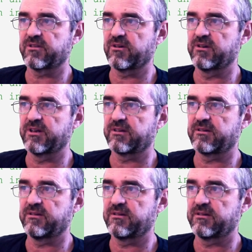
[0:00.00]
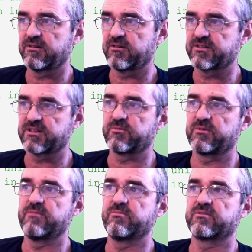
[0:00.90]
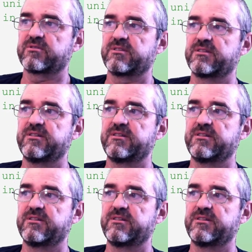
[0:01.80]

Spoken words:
The only conceptually important